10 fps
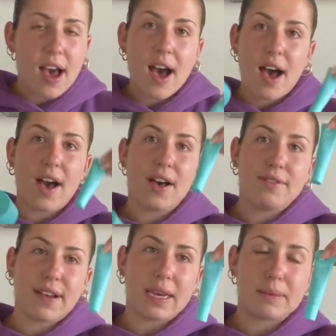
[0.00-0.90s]

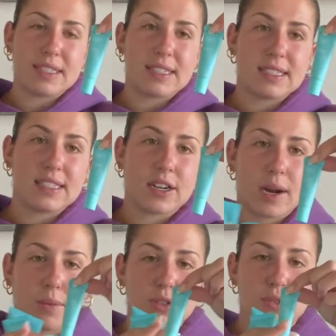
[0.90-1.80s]
vitamin C
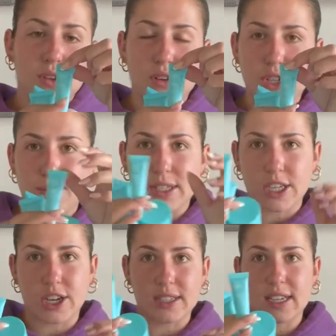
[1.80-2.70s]
serum, which was also really
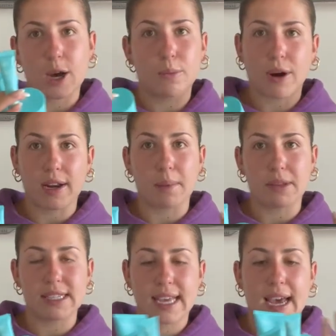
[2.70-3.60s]
good to help brighten up
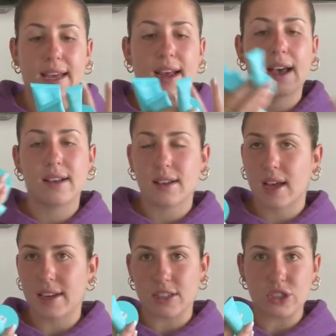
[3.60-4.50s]
the skin
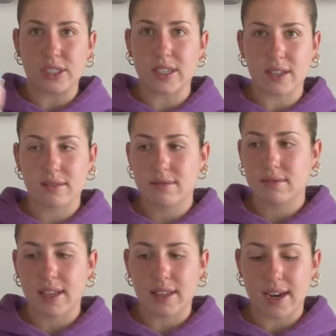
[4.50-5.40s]
initially like
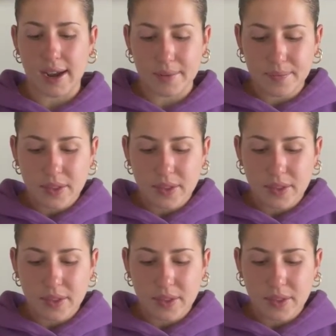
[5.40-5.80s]
in the day.